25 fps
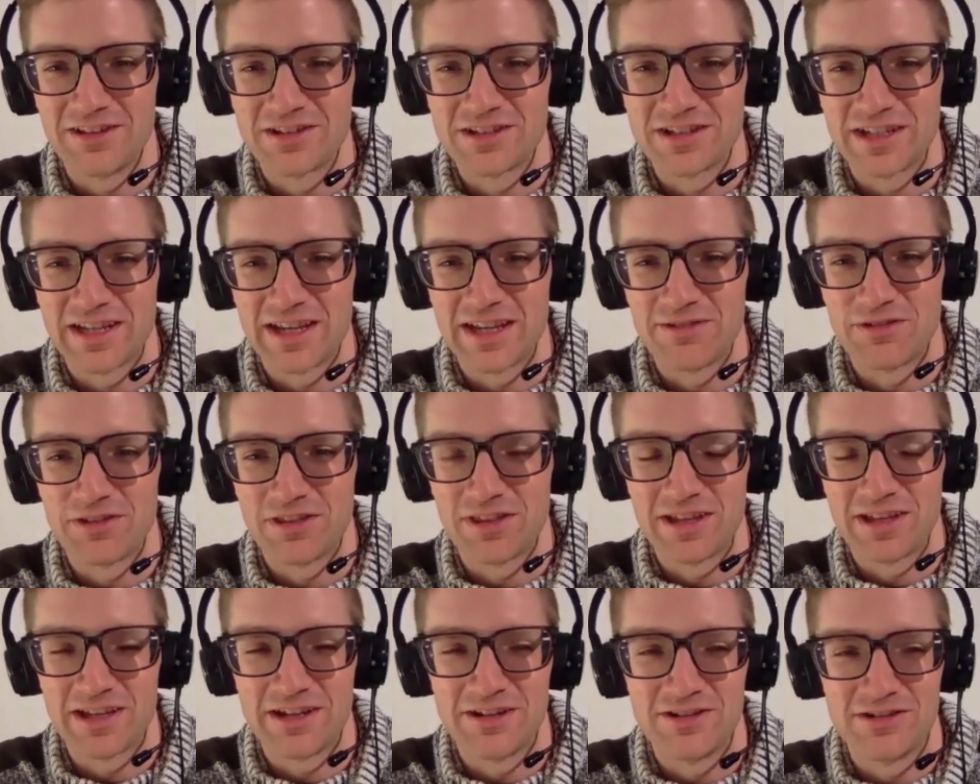looks like
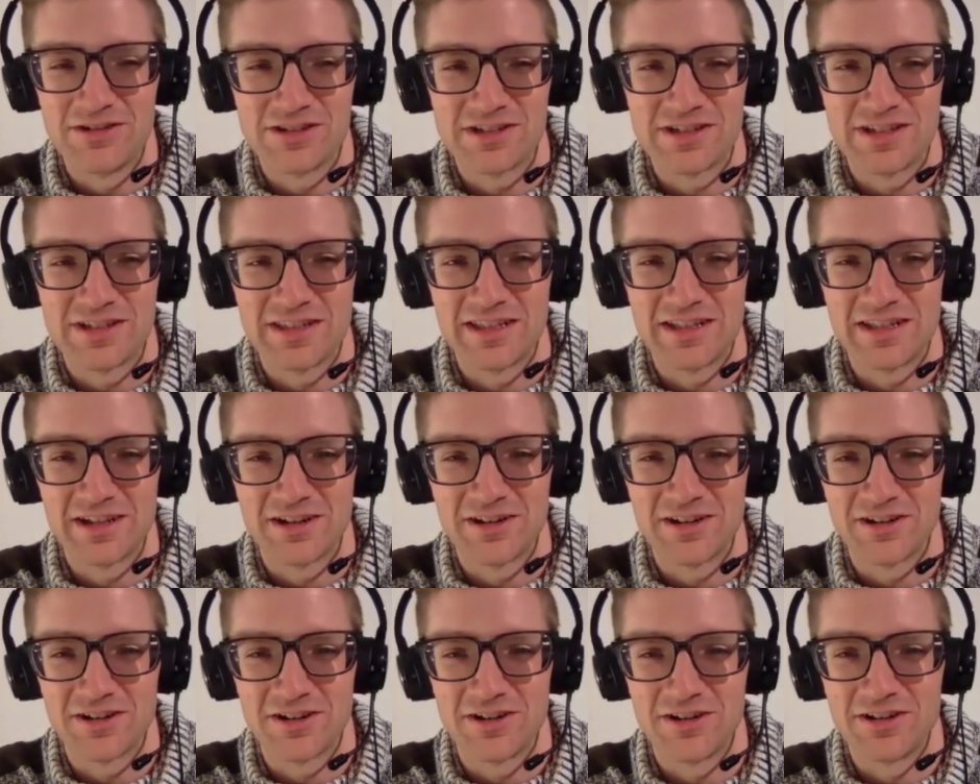everything else. And then
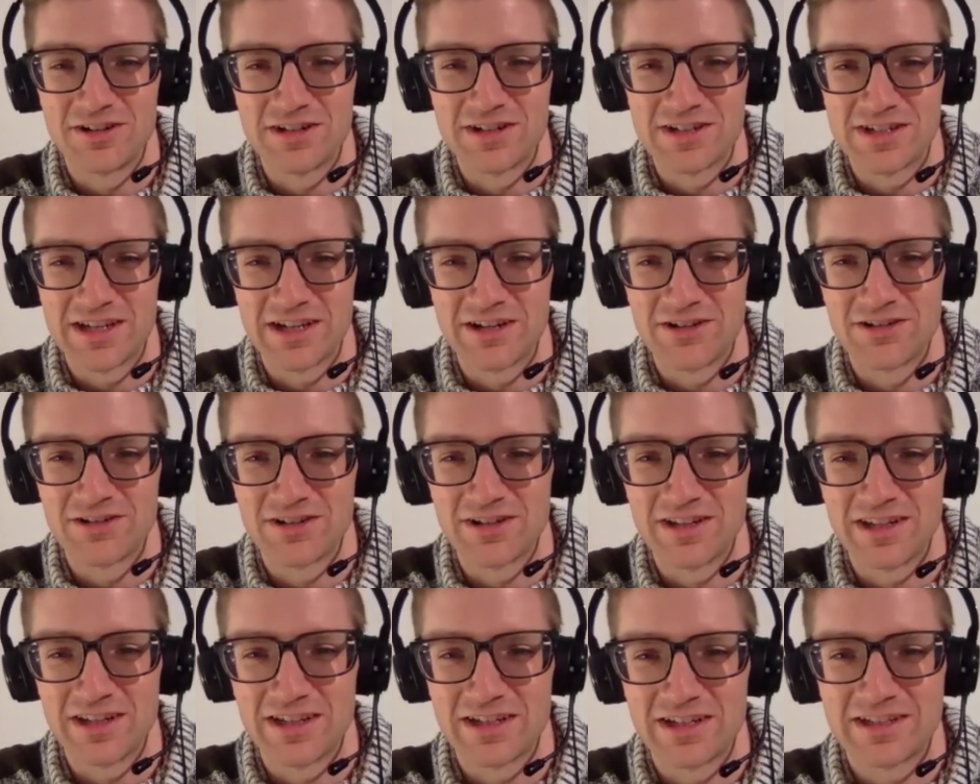like our current
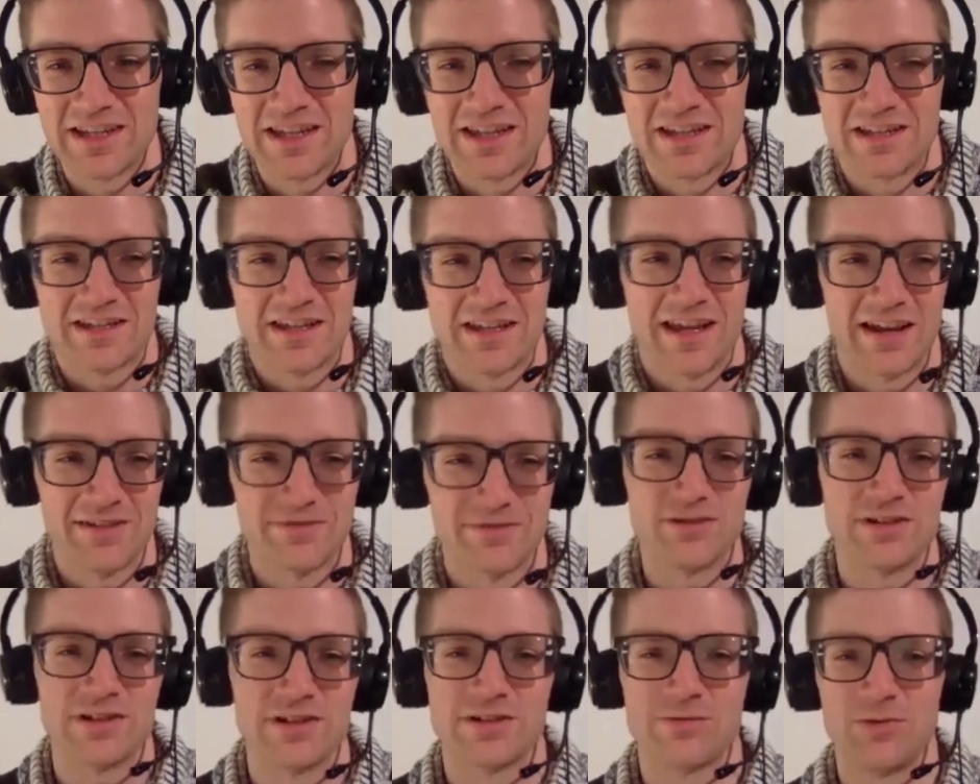designer like takes
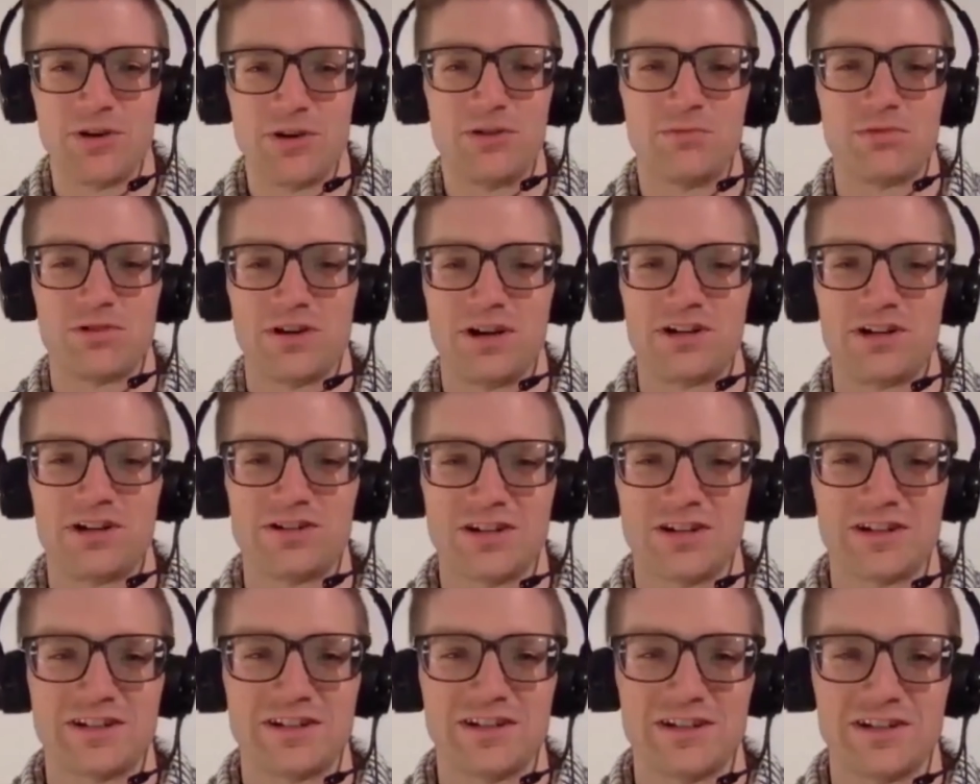every small
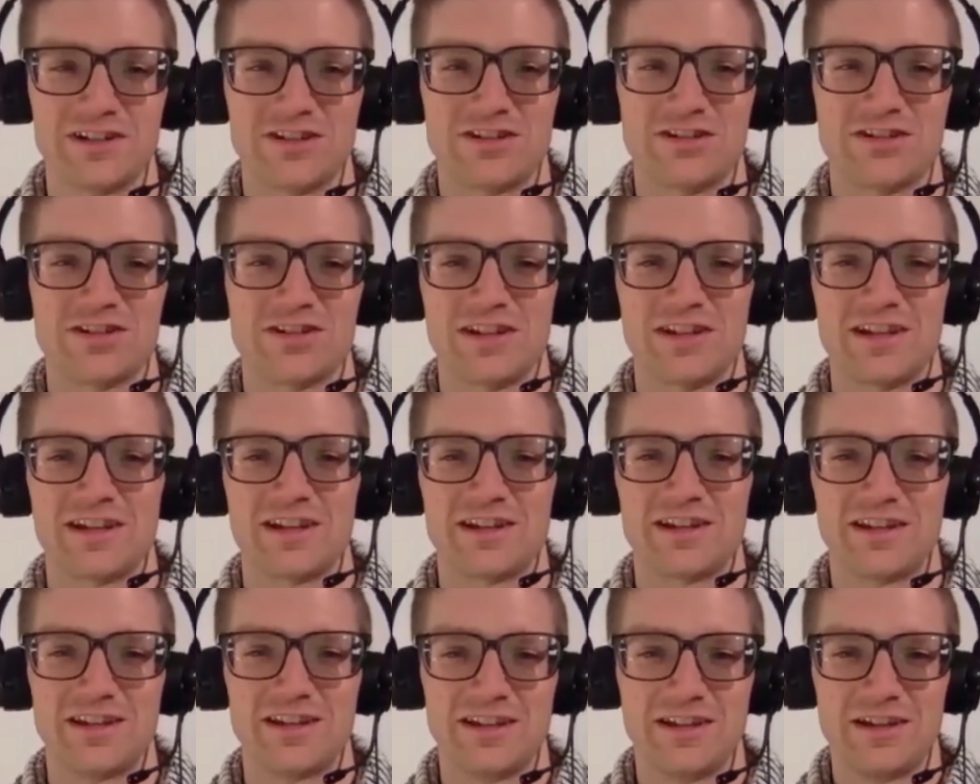project and it's just
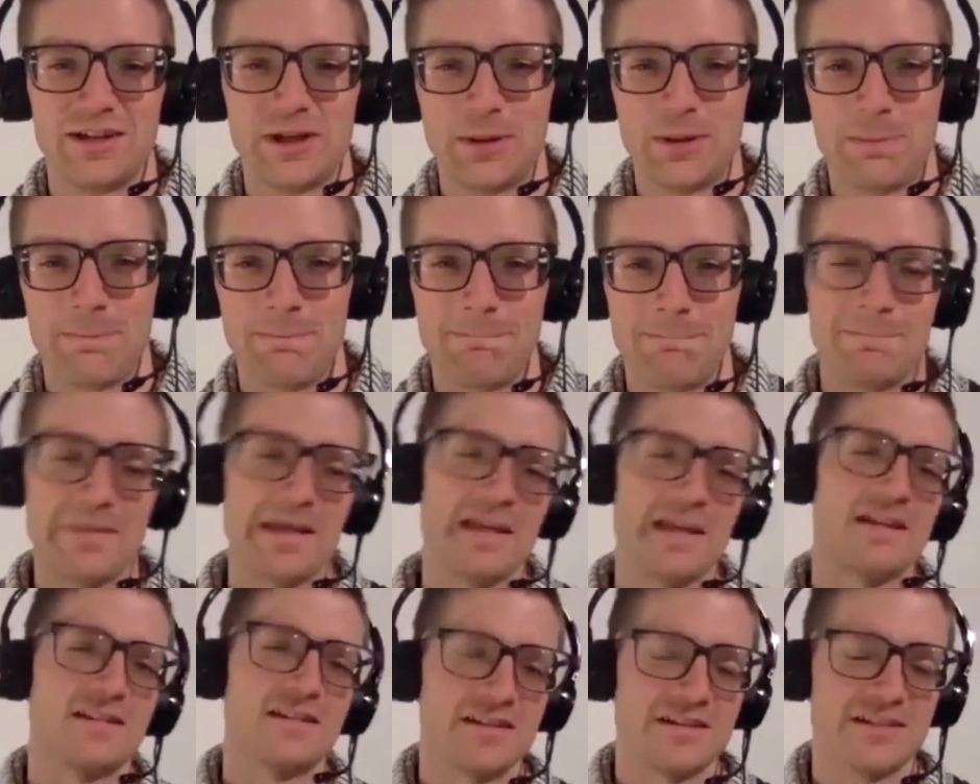like
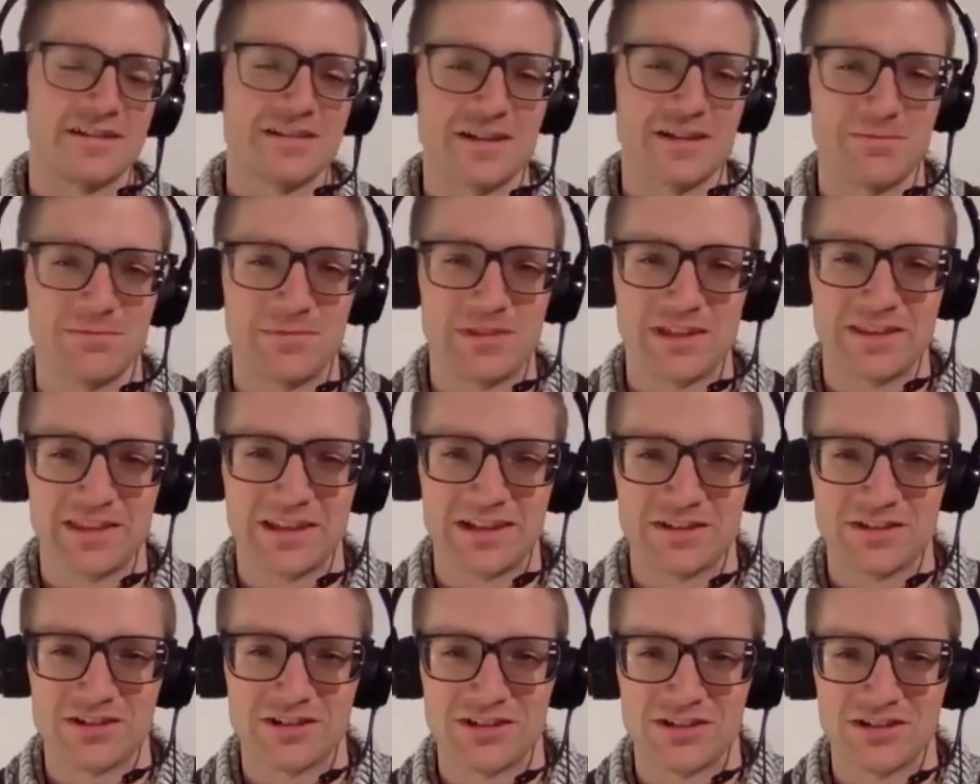makes it something
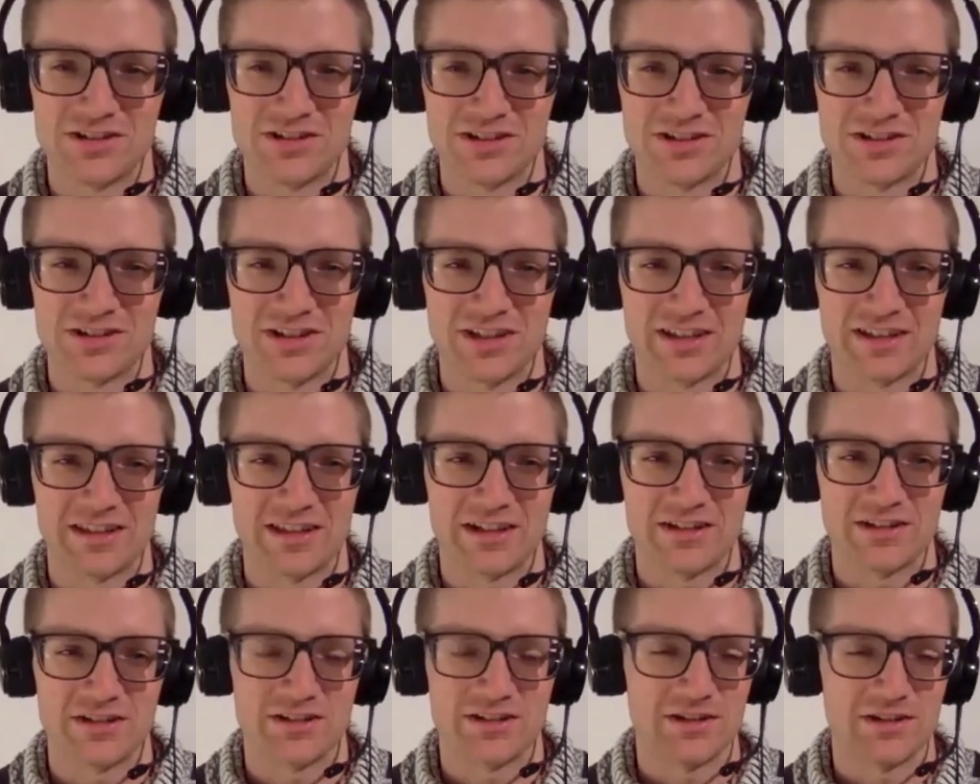that she's just like,
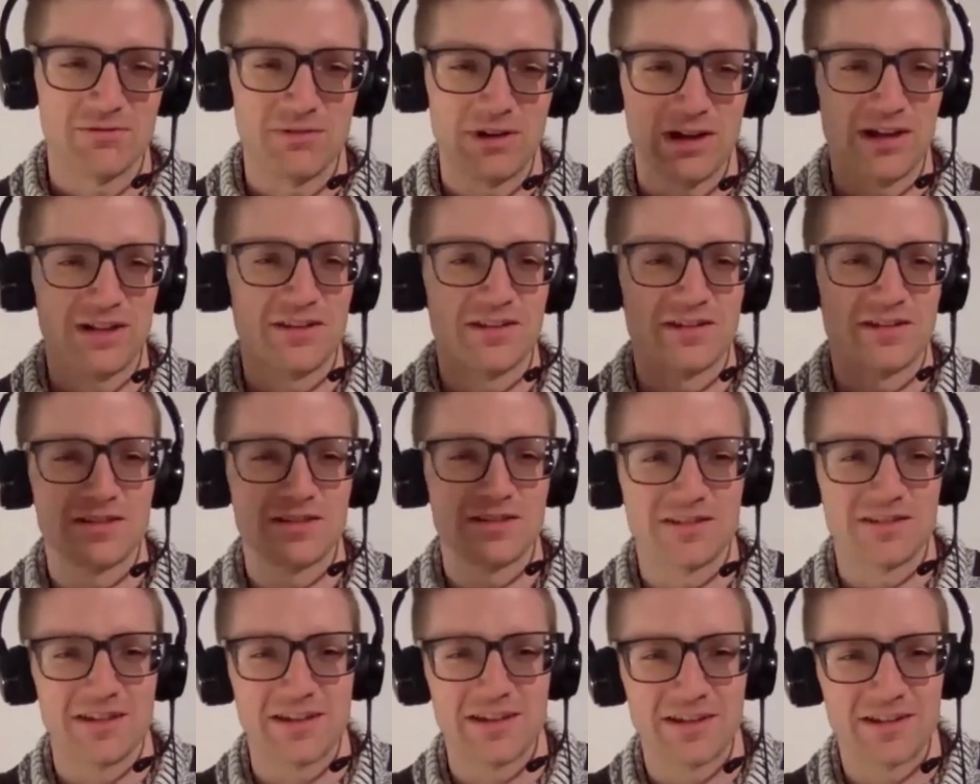that's just like, wow,
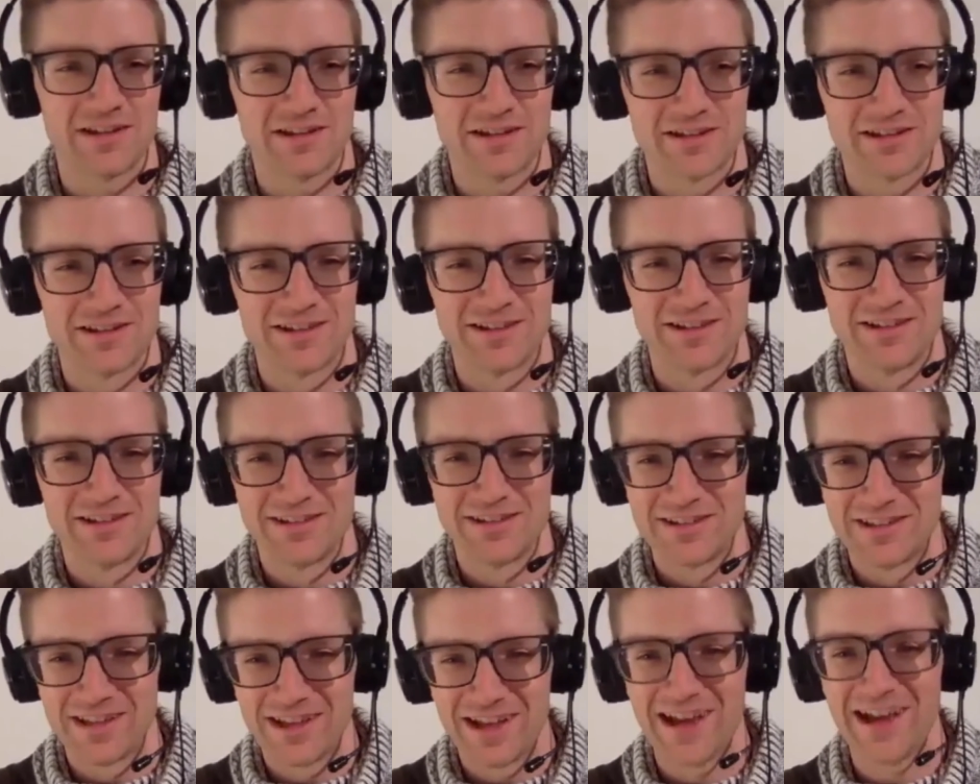this is like
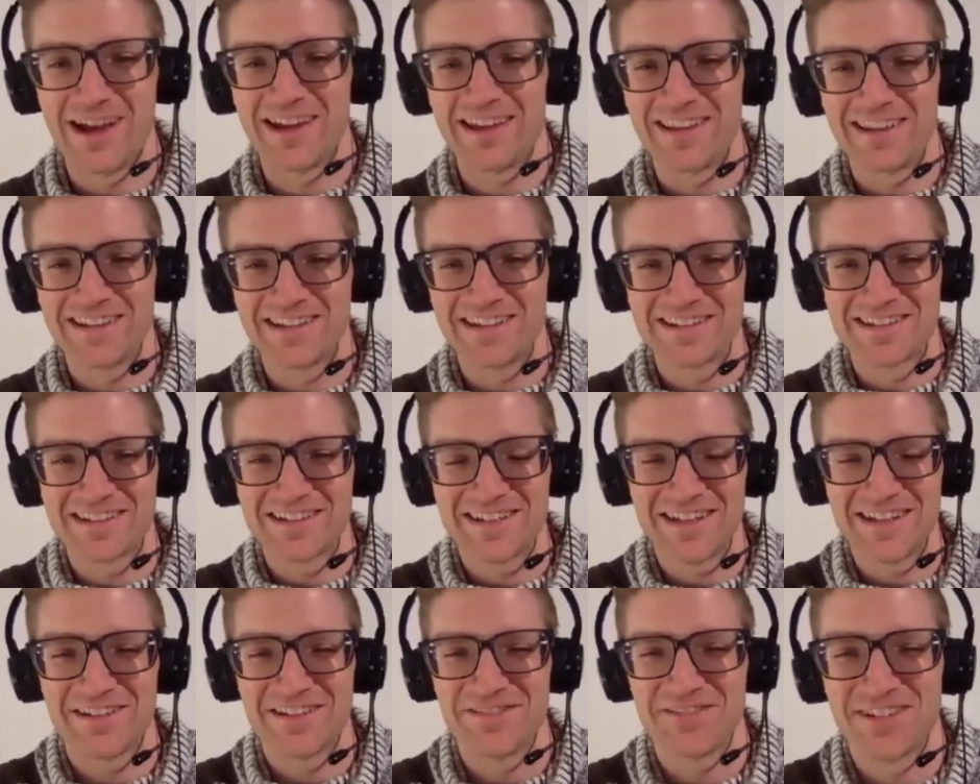high end
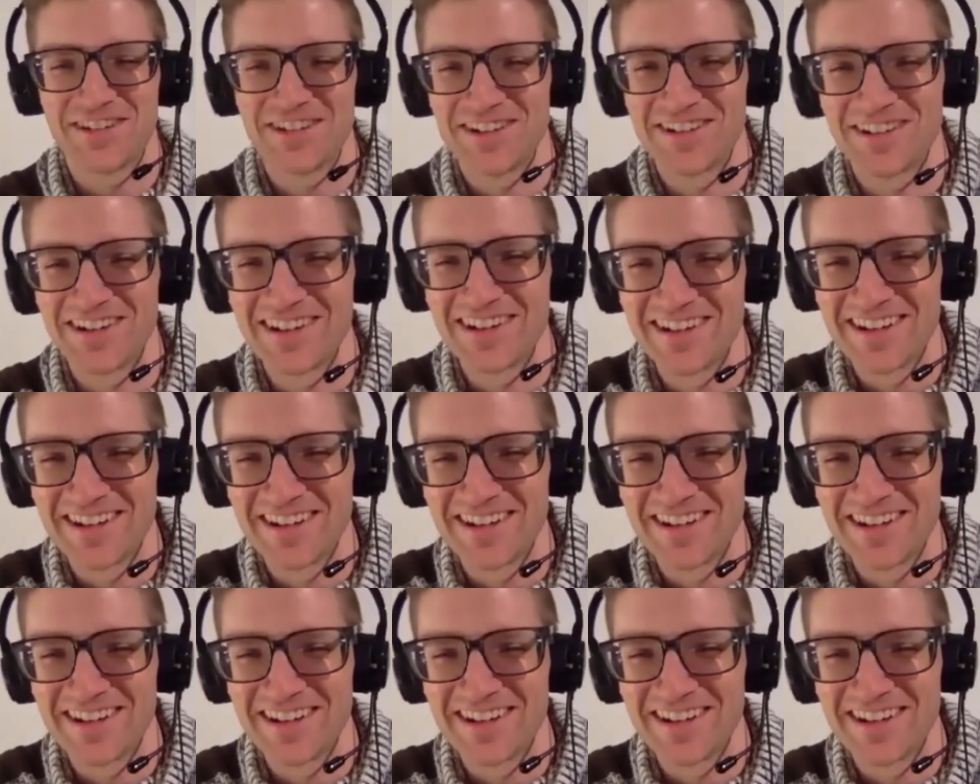stuff here.